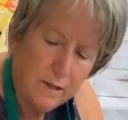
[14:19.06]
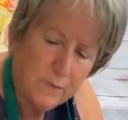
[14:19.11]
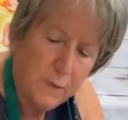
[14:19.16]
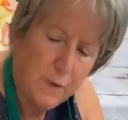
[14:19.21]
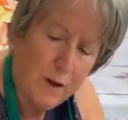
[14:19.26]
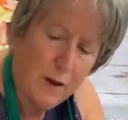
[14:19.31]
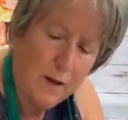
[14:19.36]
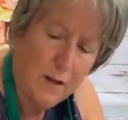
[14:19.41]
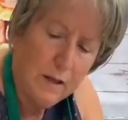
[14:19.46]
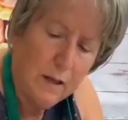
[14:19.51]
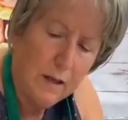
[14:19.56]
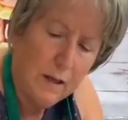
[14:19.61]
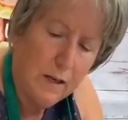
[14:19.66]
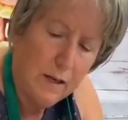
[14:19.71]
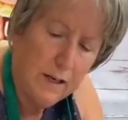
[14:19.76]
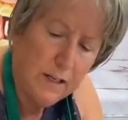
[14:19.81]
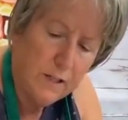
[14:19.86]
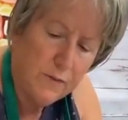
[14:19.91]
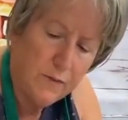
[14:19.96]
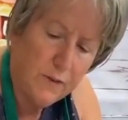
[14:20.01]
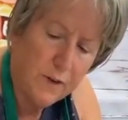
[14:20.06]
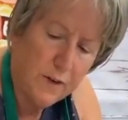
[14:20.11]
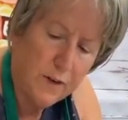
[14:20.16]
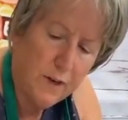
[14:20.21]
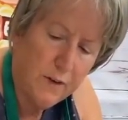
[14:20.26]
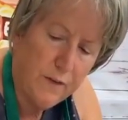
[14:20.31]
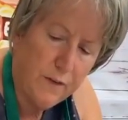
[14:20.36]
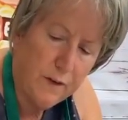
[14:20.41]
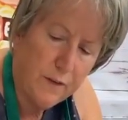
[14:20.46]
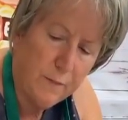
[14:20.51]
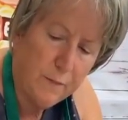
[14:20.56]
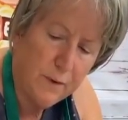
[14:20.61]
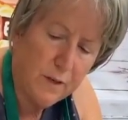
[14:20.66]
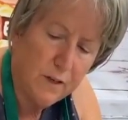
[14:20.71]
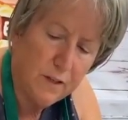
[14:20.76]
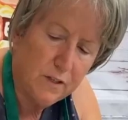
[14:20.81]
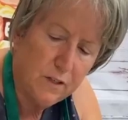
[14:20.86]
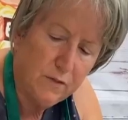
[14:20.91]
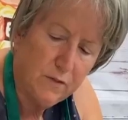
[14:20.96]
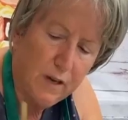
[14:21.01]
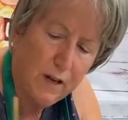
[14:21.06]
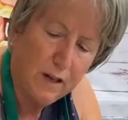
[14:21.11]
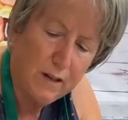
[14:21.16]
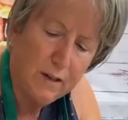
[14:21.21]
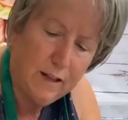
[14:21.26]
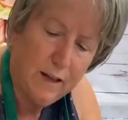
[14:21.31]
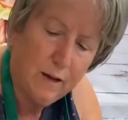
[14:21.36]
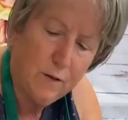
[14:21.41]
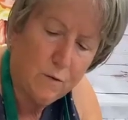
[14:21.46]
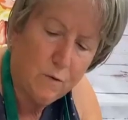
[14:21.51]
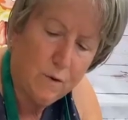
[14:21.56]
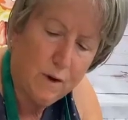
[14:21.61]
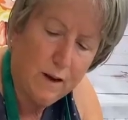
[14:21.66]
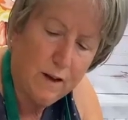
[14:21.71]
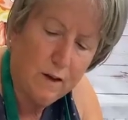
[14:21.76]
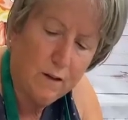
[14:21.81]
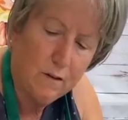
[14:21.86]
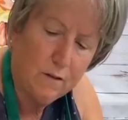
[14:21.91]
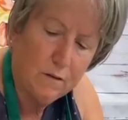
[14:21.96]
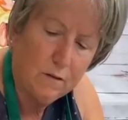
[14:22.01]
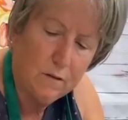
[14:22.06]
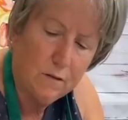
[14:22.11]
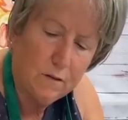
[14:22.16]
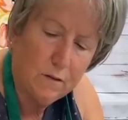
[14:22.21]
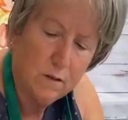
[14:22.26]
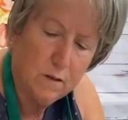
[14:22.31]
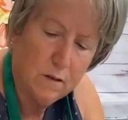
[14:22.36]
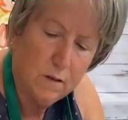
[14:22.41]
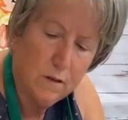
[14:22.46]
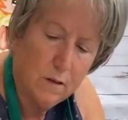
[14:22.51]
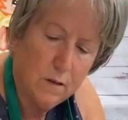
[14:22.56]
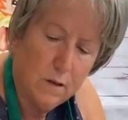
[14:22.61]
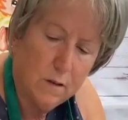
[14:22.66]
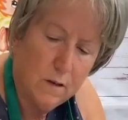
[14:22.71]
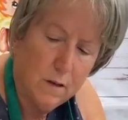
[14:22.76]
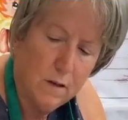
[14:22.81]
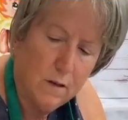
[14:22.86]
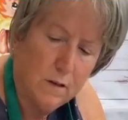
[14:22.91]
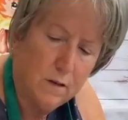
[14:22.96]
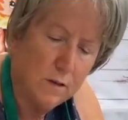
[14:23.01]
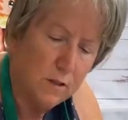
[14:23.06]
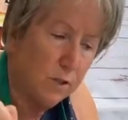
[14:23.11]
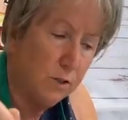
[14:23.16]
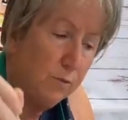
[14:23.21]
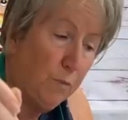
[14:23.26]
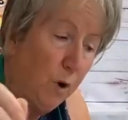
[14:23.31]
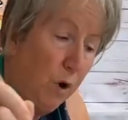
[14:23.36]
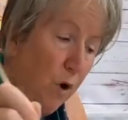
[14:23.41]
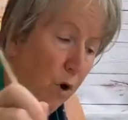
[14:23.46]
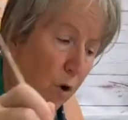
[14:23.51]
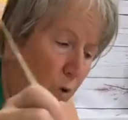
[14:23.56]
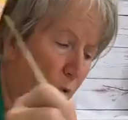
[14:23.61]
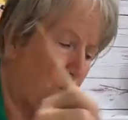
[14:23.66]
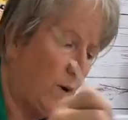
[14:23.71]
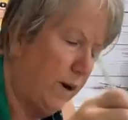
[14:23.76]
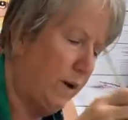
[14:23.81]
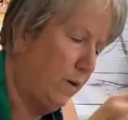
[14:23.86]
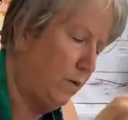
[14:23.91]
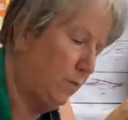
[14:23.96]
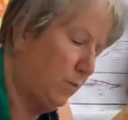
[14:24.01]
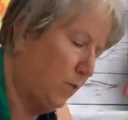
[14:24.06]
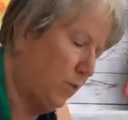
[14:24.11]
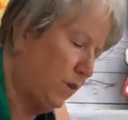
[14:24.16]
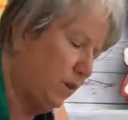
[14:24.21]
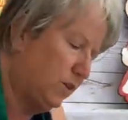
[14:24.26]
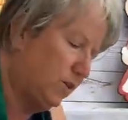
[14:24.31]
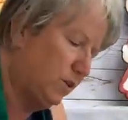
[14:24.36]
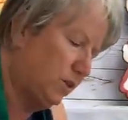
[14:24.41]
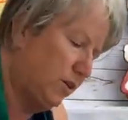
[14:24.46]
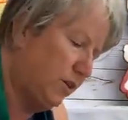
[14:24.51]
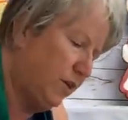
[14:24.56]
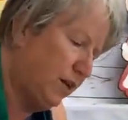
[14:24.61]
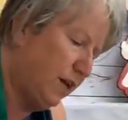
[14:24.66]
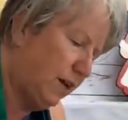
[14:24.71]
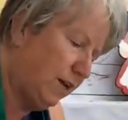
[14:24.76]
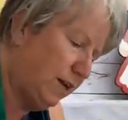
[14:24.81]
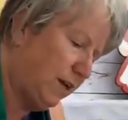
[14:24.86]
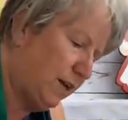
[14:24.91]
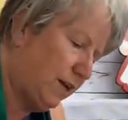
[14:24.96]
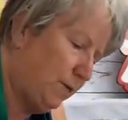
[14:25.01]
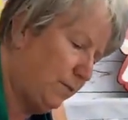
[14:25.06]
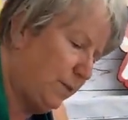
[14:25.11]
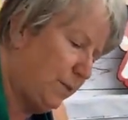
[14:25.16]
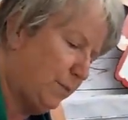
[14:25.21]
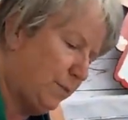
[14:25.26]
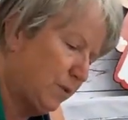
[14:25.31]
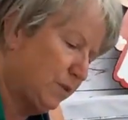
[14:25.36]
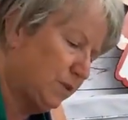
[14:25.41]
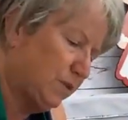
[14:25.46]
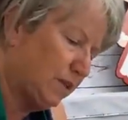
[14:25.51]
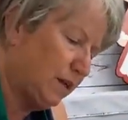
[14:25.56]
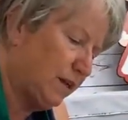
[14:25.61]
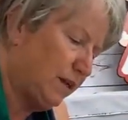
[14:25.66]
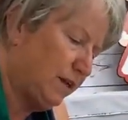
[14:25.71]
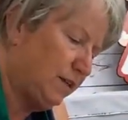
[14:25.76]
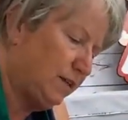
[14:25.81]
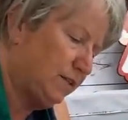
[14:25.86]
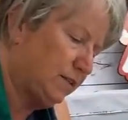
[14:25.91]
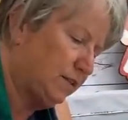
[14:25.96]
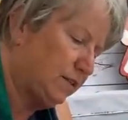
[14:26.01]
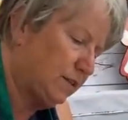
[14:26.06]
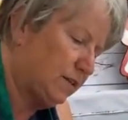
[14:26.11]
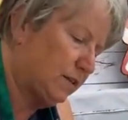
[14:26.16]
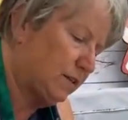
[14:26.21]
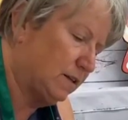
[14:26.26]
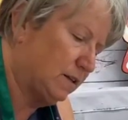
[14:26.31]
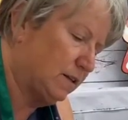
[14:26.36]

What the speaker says: it's probably the least forgiving because you've got that round, small round brush, so you got to kind of be precise.